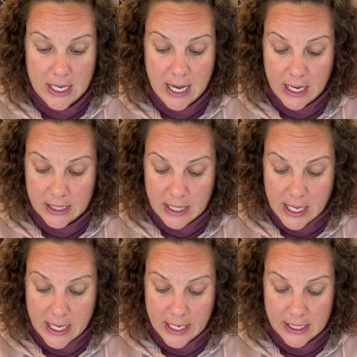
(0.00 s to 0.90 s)

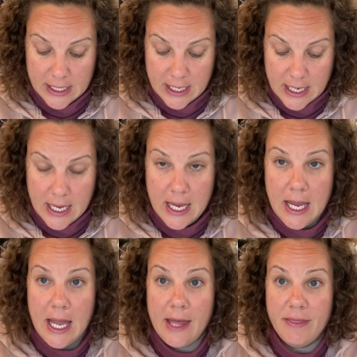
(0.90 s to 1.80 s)
neckline,
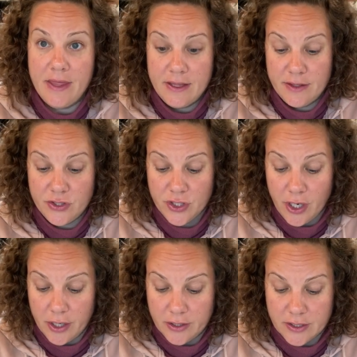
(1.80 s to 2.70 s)
and then the
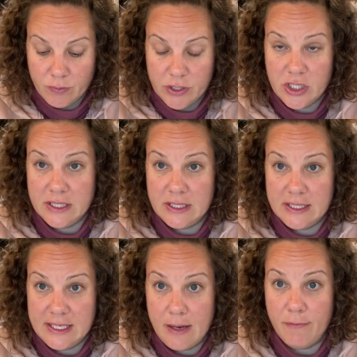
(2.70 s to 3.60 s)
skirt, which is the
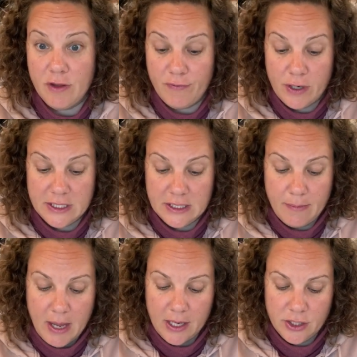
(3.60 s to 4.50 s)
same for the front and the
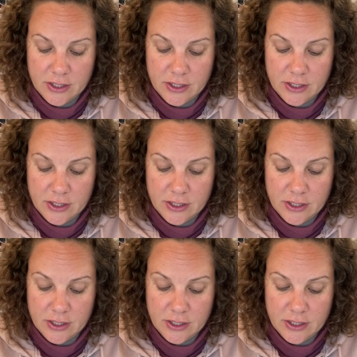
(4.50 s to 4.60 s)
back.